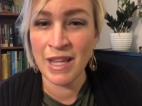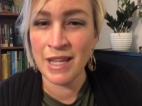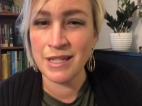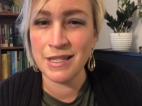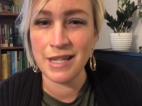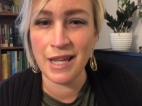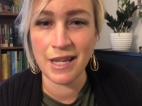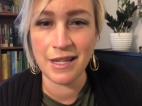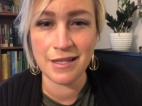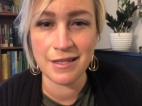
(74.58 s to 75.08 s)

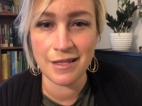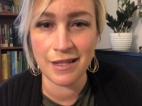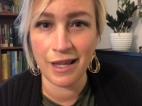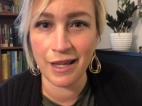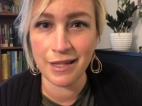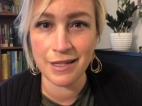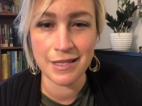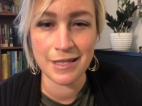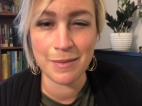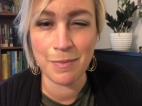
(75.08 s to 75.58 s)
tastes
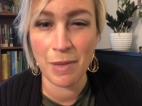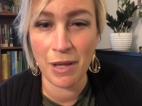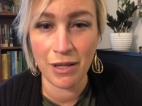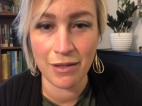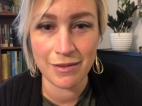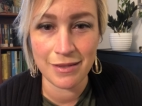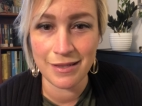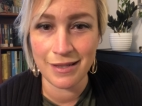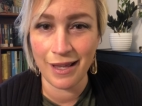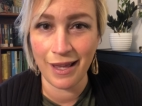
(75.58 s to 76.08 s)
like,
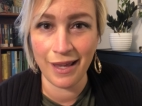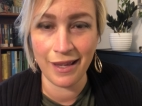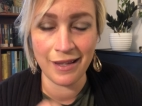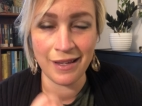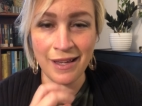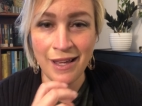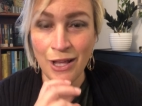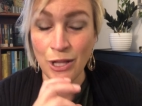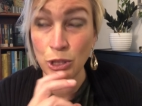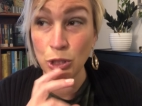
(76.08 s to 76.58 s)
smells
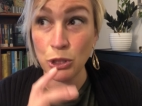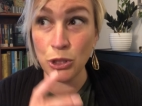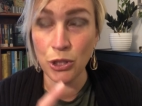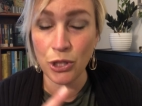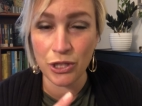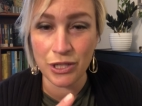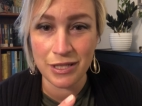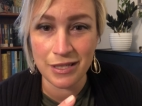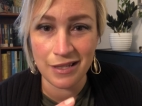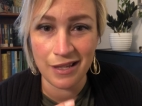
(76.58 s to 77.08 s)
like,
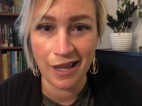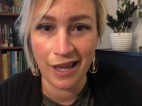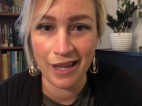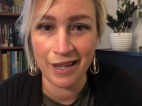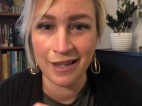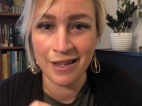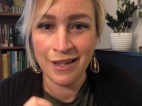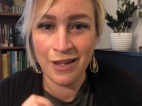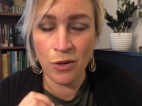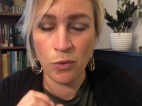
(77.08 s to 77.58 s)
looks
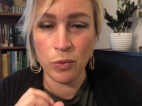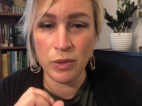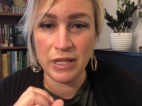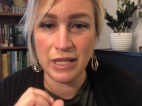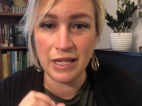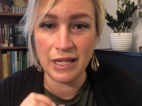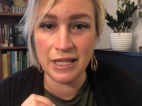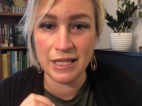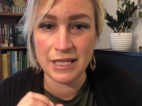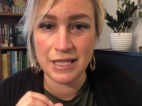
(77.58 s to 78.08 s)
like. We
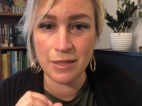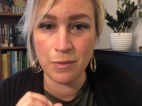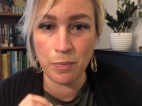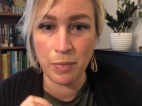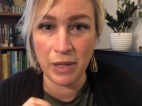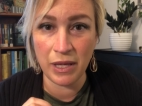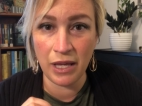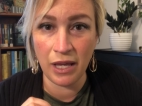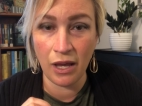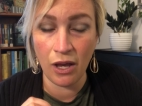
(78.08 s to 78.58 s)
need to
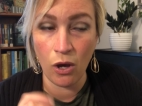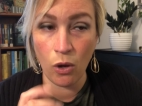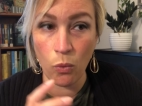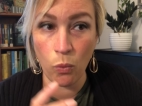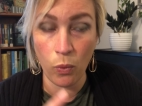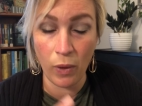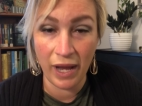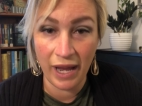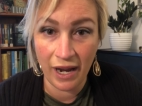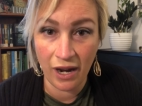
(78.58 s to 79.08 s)
be
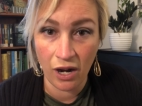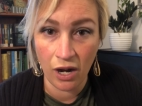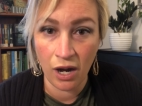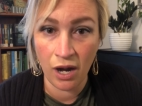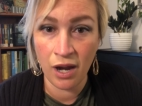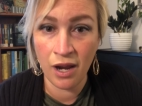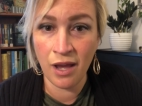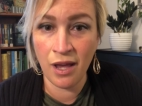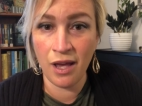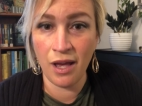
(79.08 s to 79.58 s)

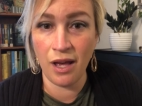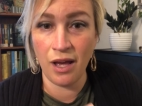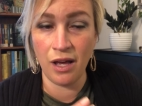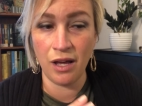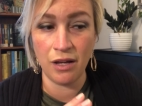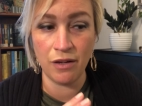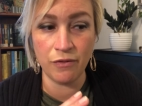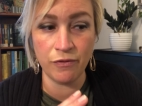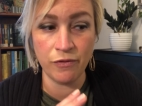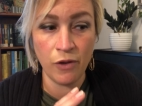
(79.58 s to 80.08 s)
aware
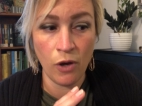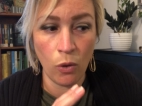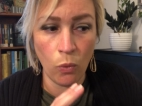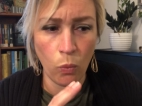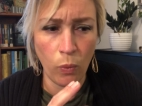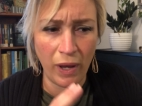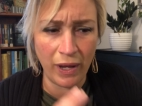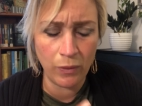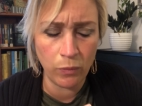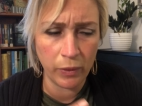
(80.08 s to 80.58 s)
of
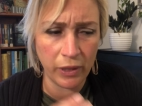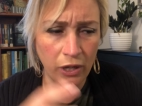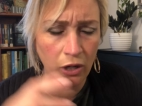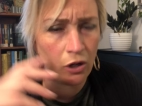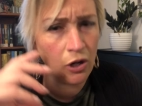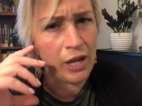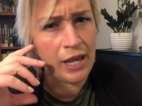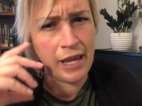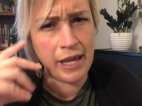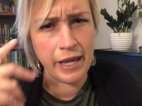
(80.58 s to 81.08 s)
when we are
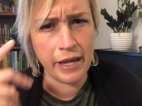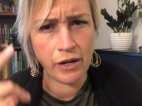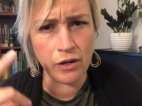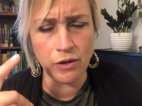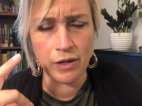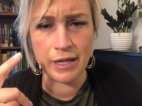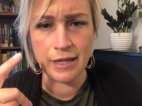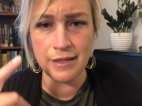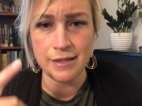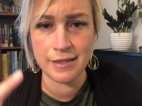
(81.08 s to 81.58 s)

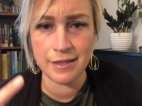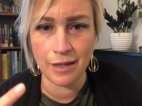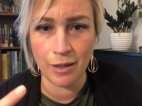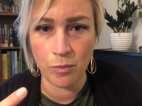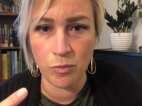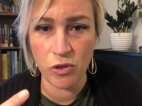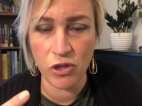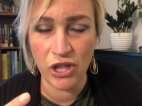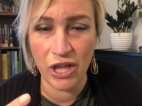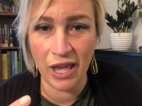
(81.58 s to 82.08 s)
hearing
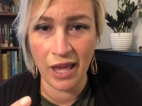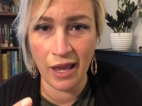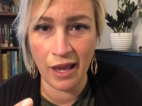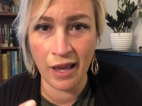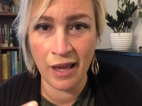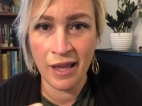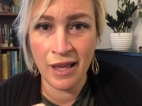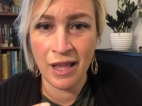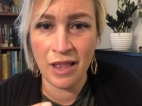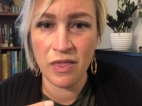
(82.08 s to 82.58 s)

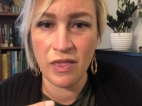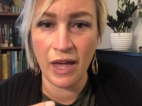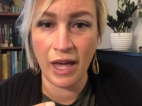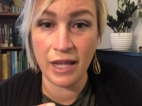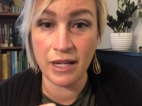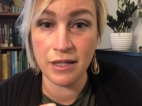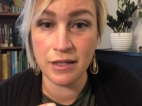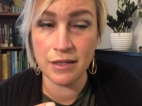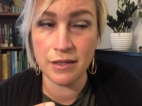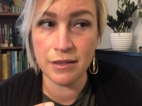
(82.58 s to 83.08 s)
something
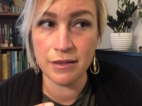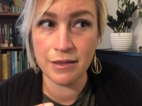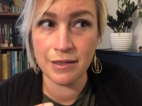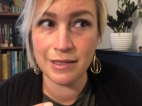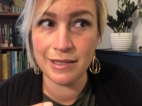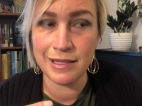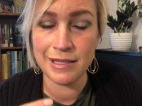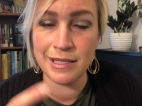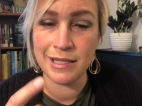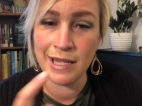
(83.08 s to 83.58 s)
that
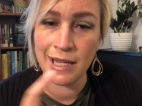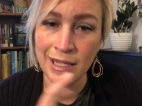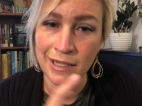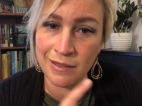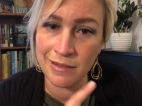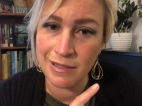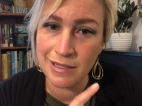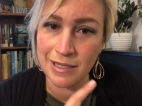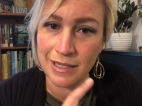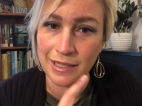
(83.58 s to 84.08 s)

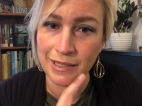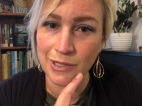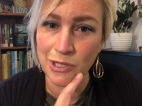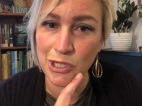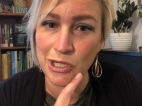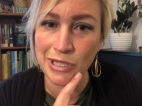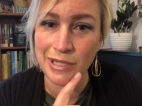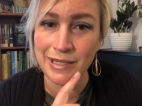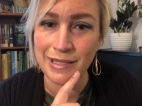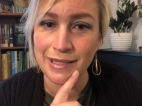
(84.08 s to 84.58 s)
sounds like
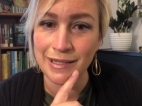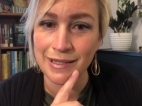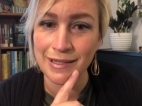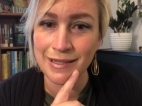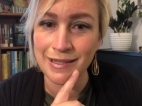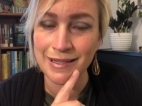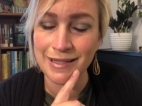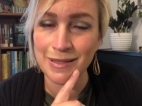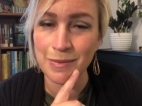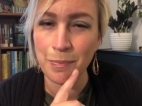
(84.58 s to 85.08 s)

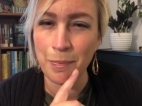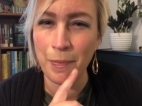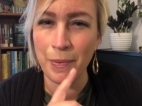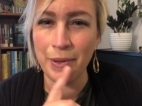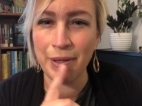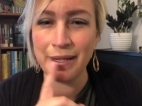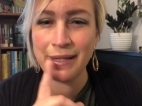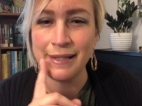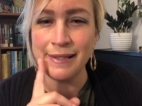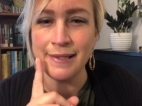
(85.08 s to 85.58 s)
Jesus
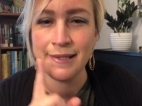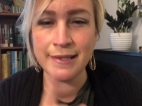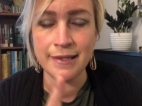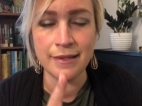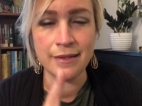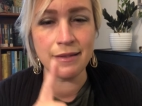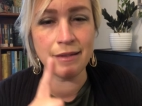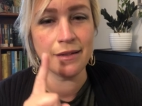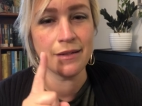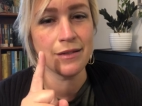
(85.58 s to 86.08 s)
but
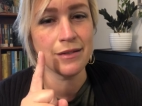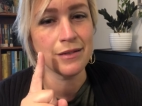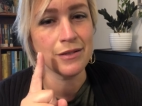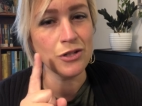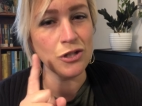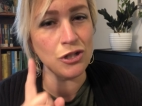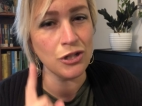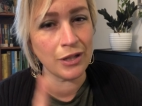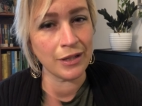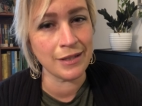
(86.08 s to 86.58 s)
isn't
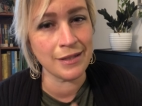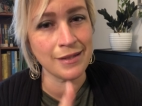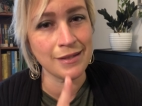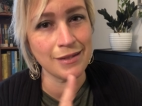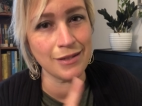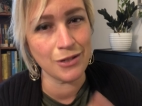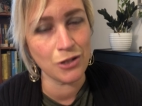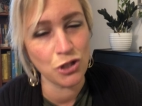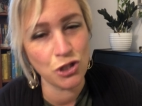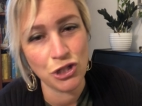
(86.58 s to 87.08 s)

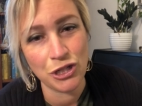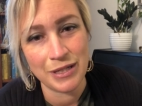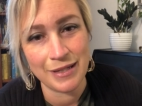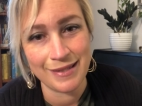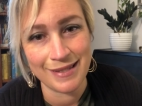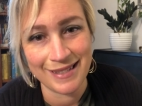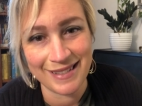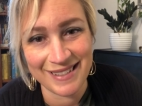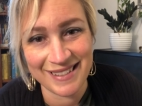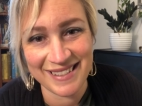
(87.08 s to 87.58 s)
just
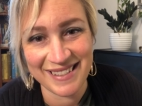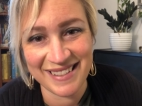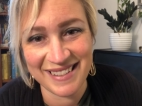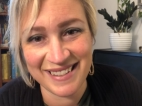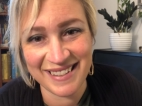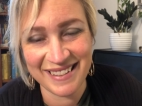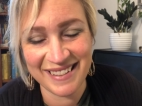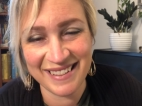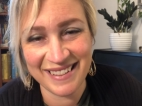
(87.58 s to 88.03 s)
Jesus.